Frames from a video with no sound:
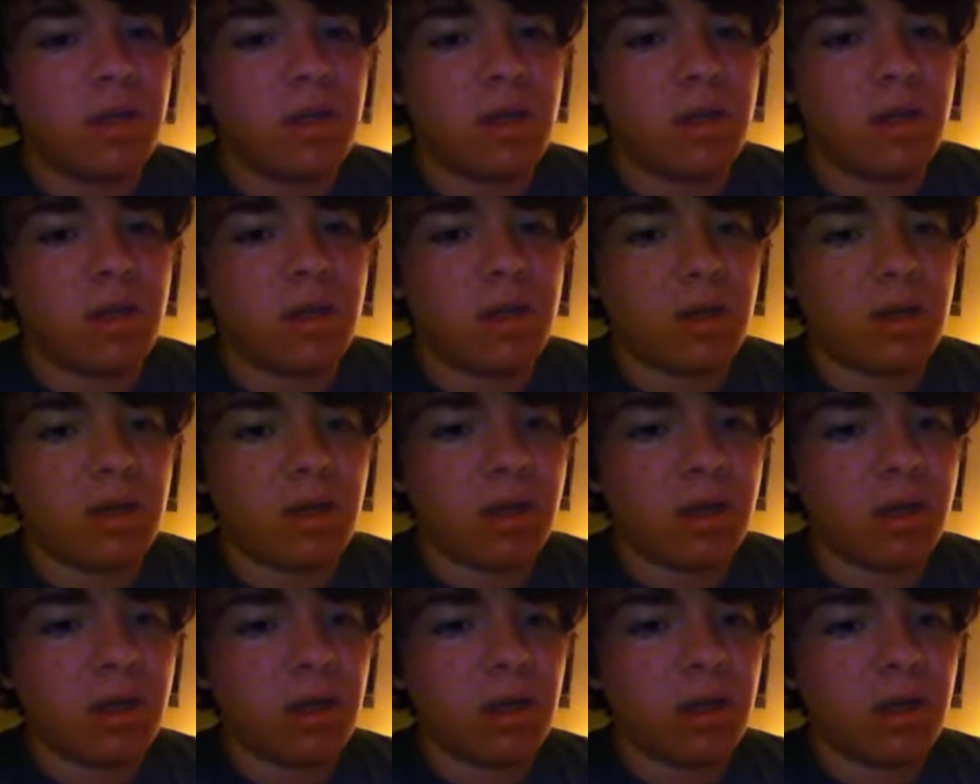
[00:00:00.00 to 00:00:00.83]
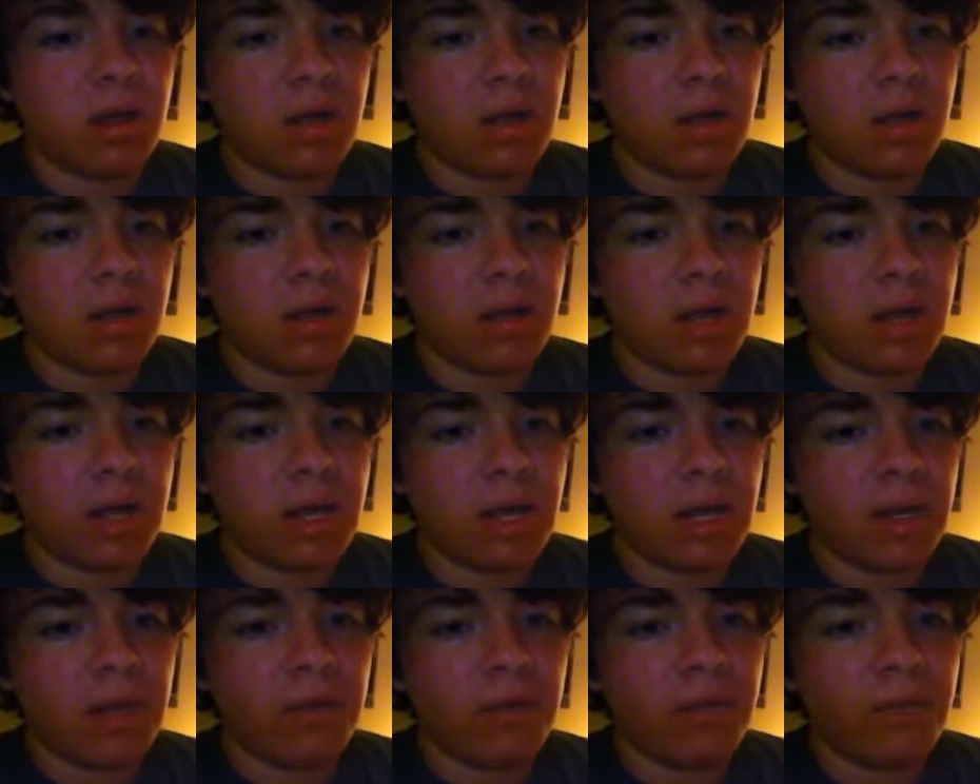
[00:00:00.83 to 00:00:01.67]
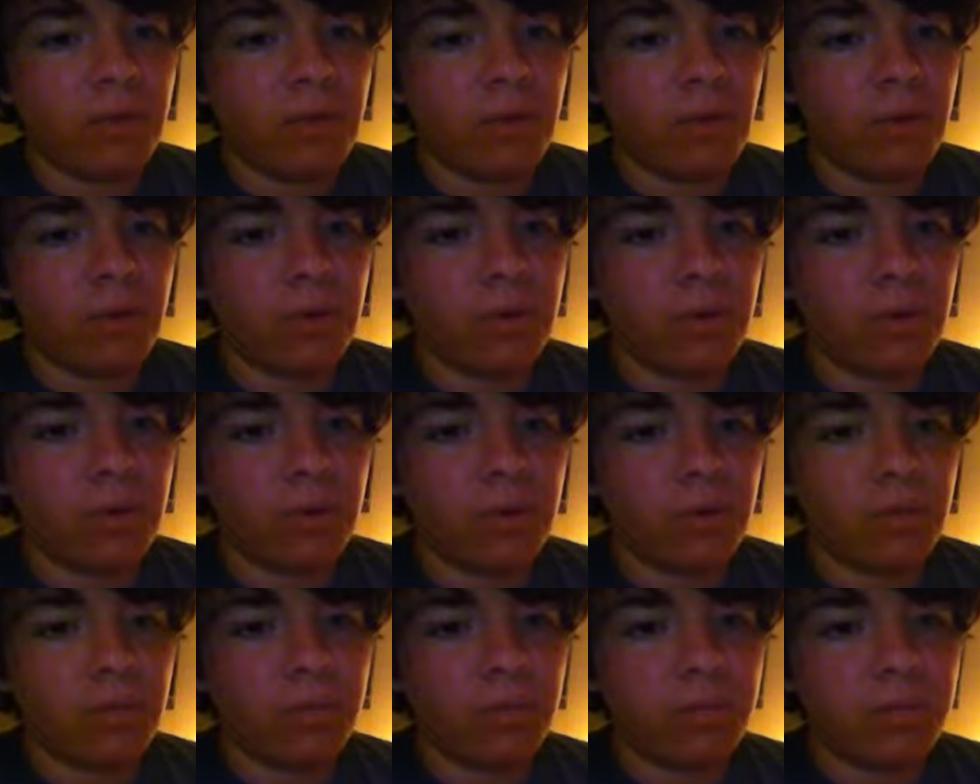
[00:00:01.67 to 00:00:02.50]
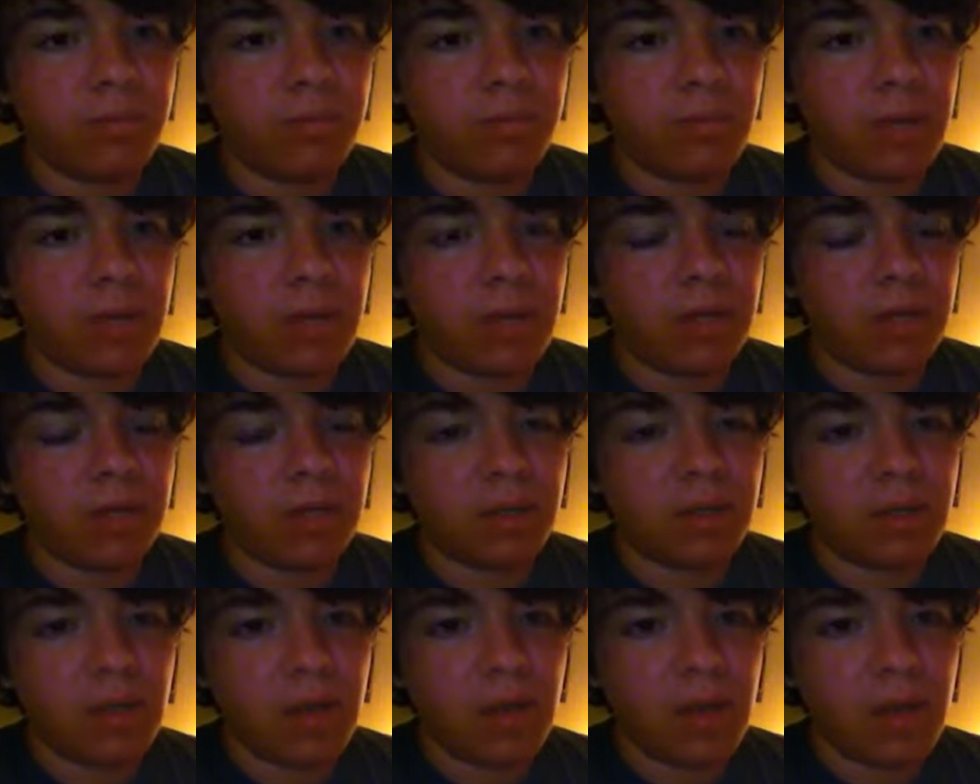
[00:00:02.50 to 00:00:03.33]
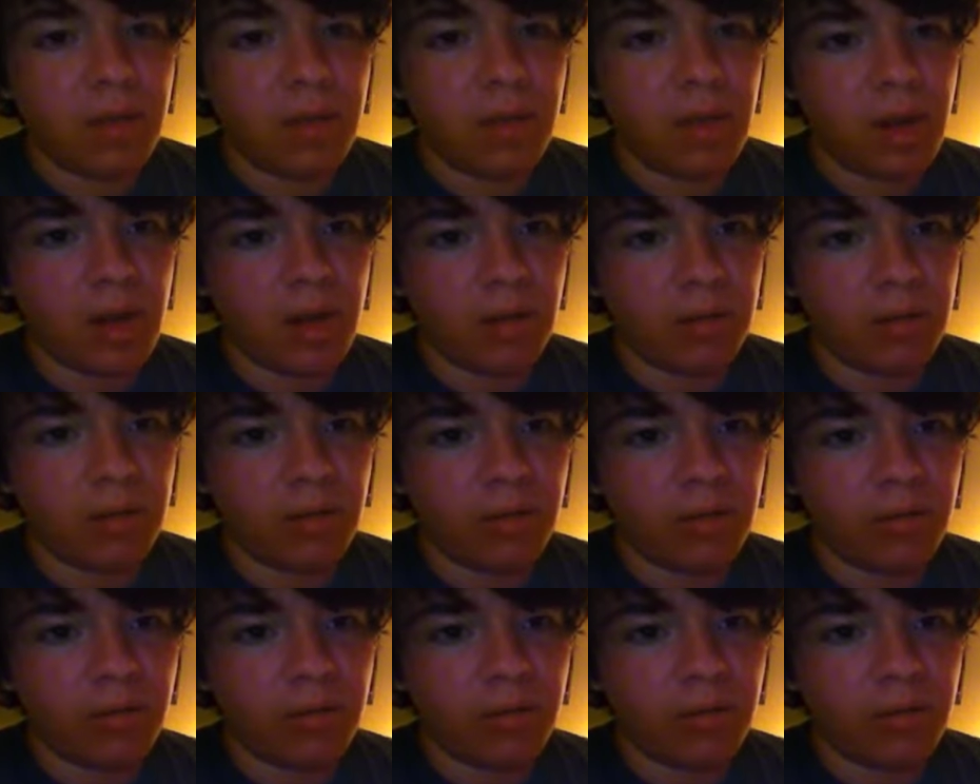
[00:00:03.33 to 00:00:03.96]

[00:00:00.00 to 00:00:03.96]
uh, a full bo uh, bottle